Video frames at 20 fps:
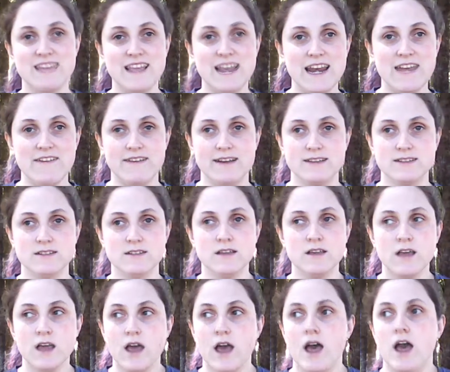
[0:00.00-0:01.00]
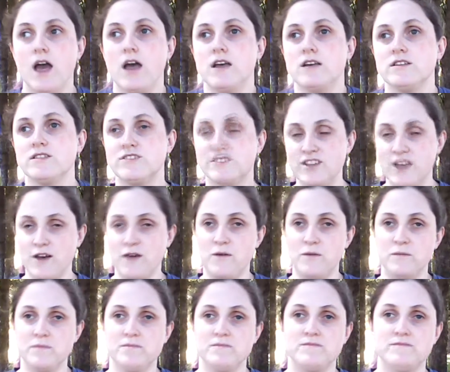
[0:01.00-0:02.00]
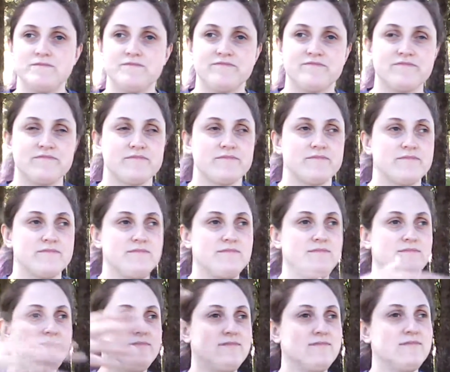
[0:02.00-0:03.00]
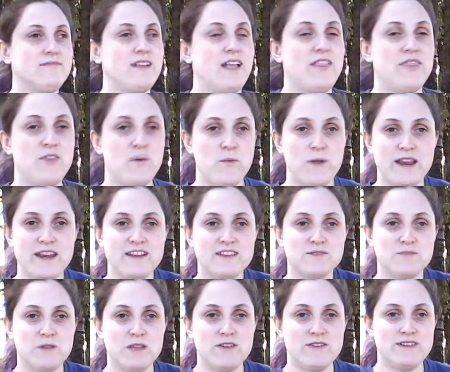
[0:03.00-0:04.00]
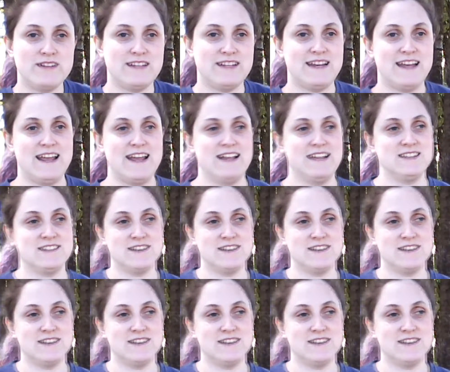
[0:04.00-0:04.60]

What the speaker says: Anyways, so the wind is blowing today,